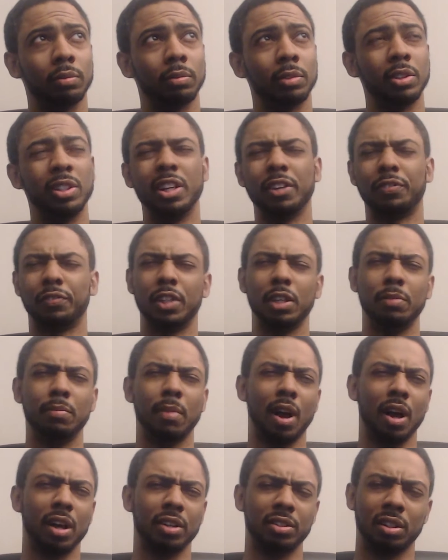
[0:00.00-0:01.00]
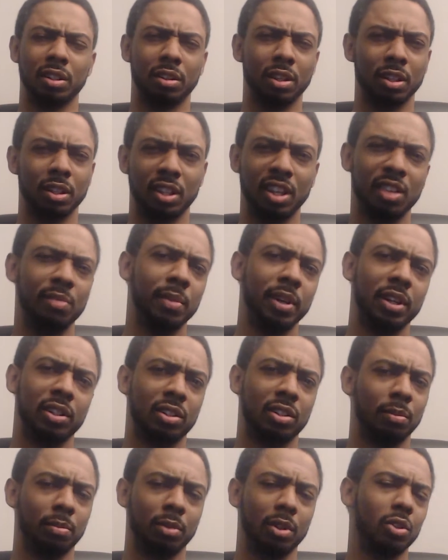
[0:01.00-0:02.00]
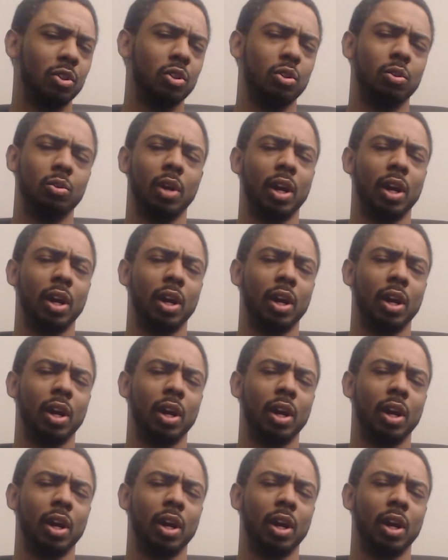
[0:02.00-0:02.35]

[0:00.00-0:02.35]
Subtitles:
Nifty Mods, I think they make something too.